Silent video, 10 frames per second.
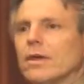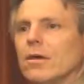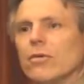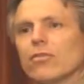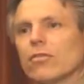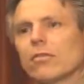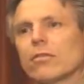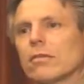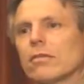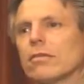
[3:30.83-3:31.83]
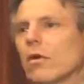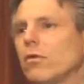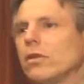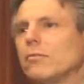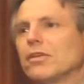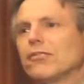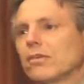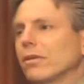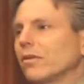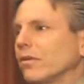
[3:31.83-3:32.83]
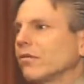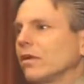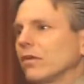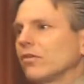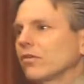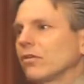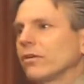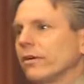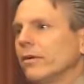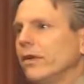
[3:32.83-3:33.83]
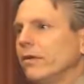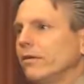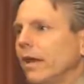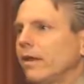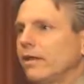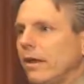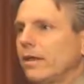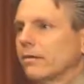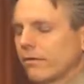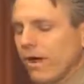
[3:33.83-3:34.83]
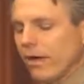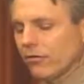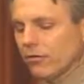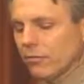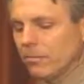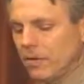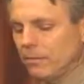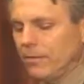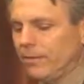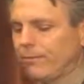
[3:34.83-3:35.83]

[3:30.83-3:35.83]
It was just slowly but surely you could see it just in her day-to-day interactions with people.